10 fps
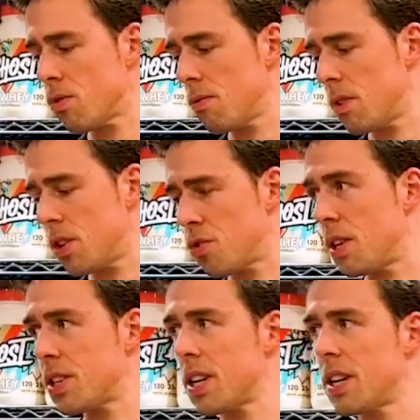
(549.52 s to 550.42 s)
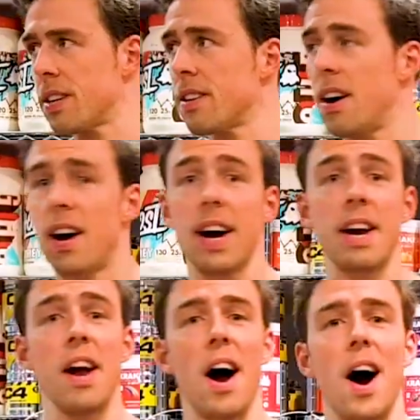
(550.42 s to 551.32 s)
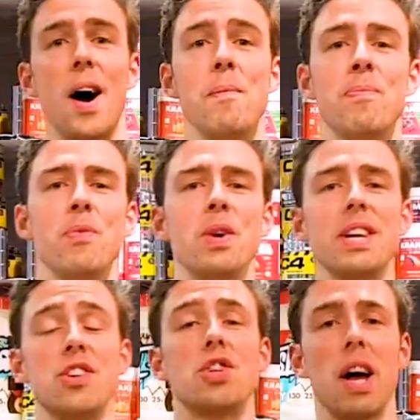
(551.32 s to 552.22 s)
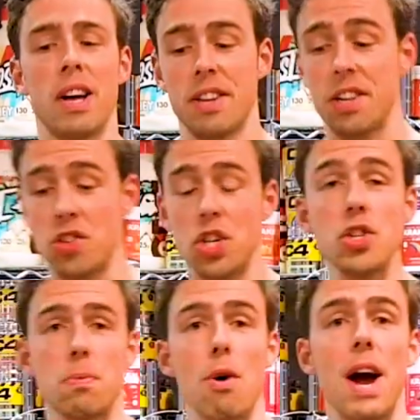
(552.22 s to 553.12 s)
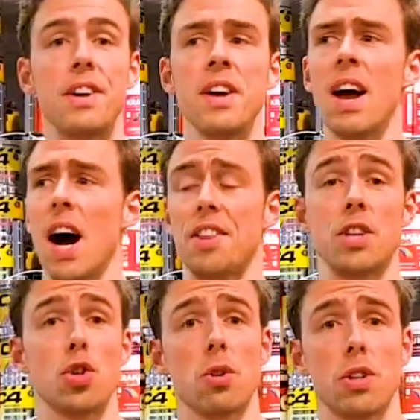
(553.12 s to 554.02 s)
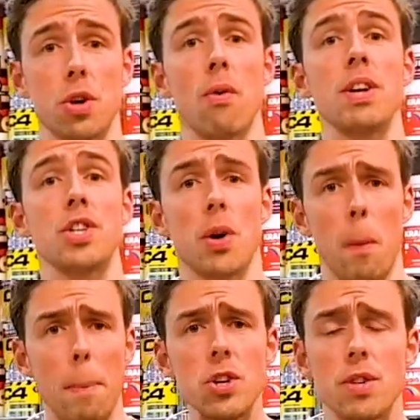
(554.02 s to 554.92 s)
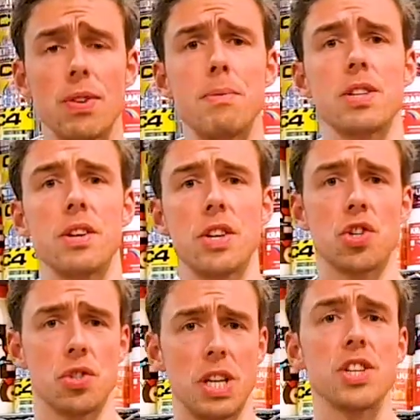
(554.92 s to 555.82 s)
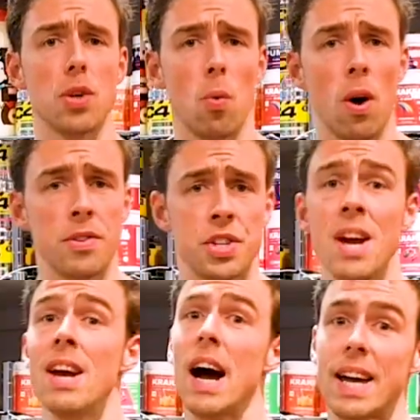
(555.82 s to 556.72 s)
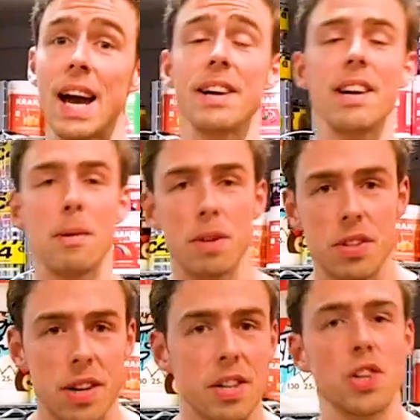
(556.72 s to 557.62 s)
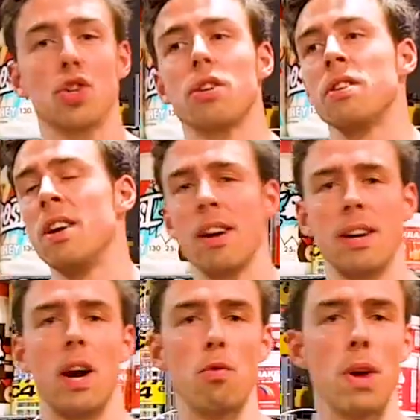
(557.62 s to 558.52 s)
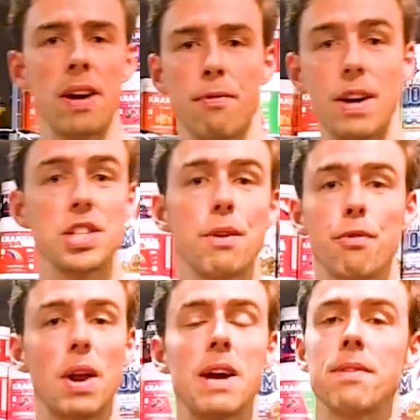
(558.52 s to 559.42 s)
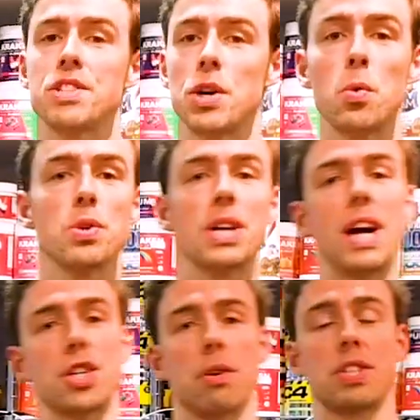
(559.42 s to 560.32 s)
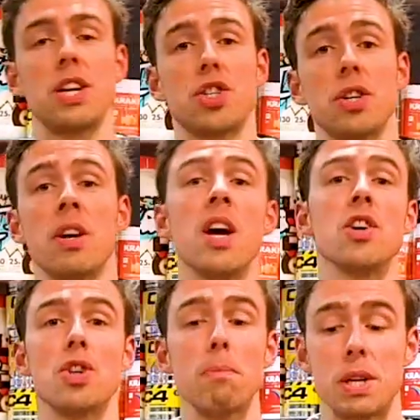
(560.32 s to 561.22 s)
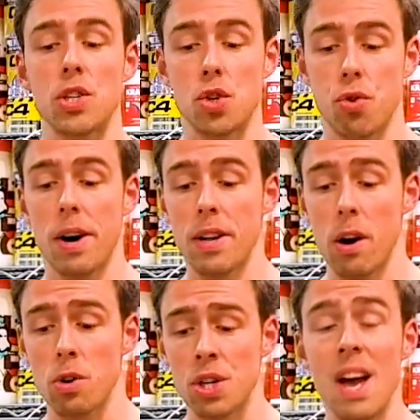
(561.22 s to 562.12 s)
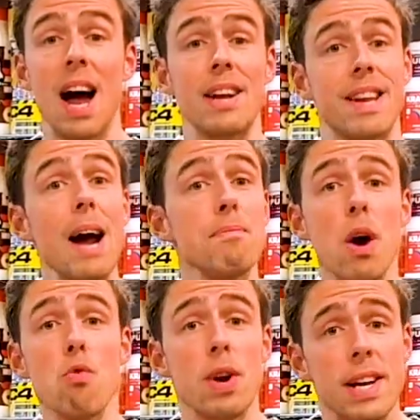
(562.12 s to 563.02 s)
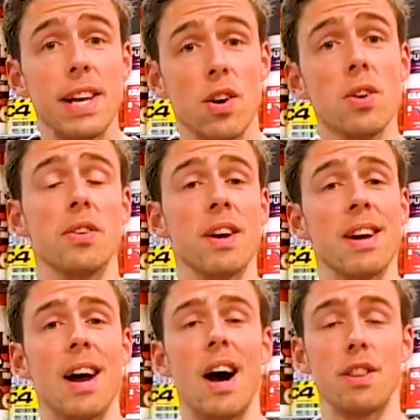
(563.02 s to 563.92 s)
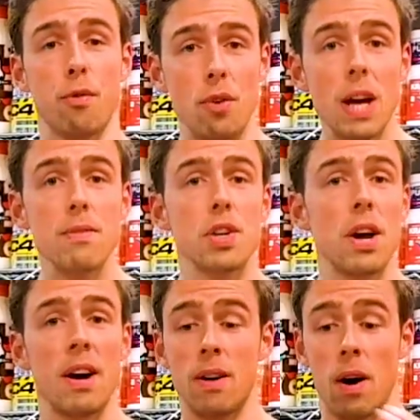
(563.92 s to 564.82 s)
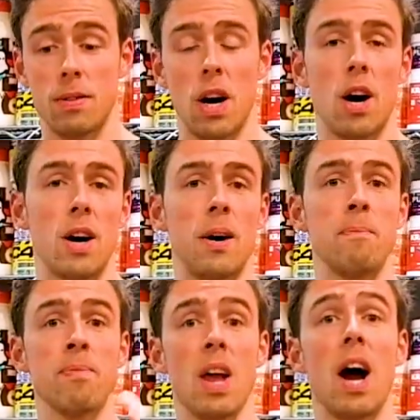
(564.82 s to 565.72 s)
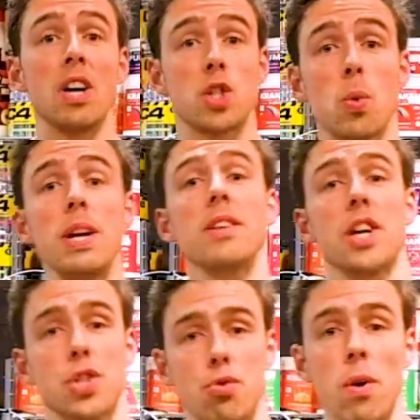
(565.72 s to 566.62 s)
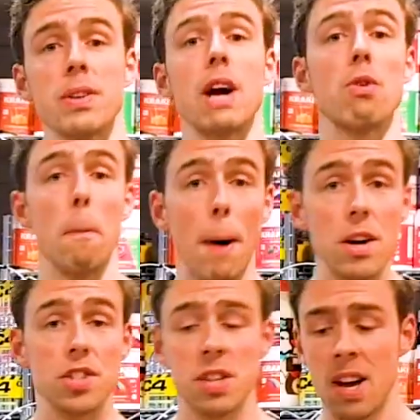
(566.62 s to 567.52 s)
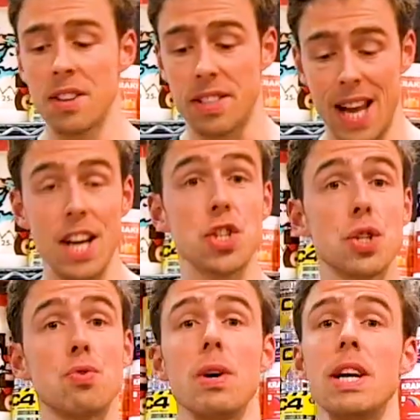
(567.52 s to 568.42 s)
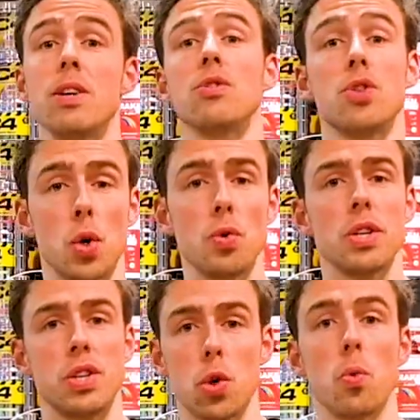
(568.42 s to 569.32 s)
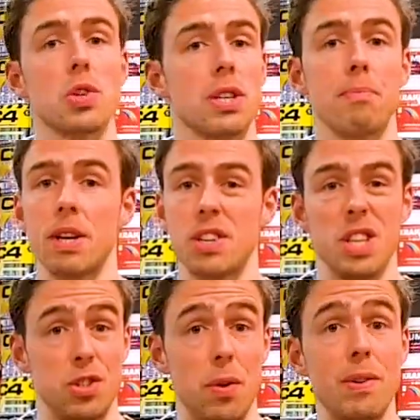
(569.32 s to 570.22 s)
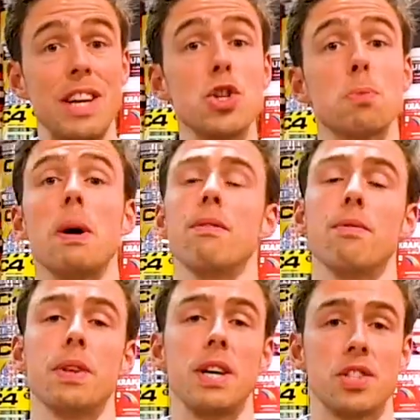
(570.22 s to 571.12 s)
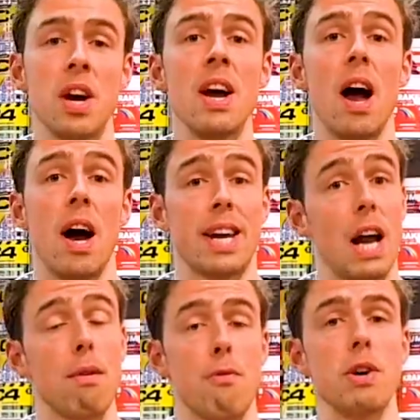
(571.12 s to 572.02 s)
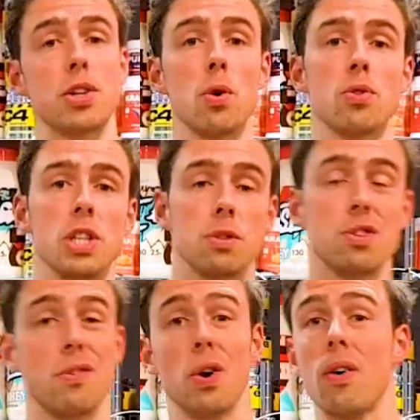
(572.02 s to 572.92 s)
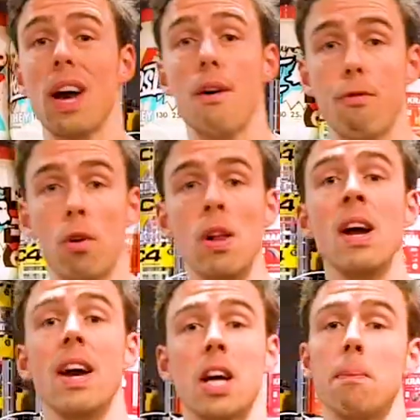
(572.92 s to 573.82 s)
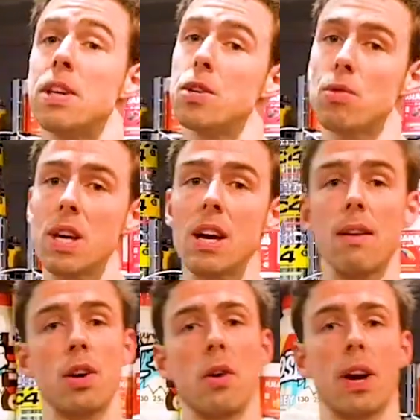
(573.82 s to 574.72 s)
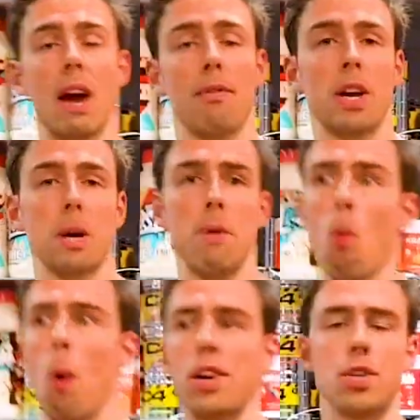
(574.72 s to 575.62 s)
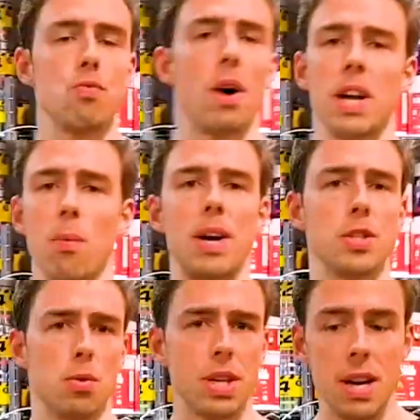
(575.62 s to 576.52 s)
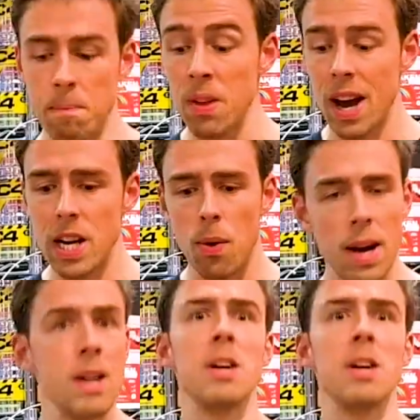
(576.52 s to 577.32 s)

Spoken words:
The tree's gonna die. They did gingerbread, I think chocolate orange, so a bunch of limited edition seasonal ones. Again, limited edition, you know, festive flavors. They always catch our attention. Jumped in to try those, and damn, they're really good. The flavors are sweet, they're strong, they're robust. The texture's really good too. This is always something that's a sort of linchpin for these calorie-free sauces, because if you're not careful, it can be too thick. If you're not careful, it can be way too runny, way too thin. Anyway,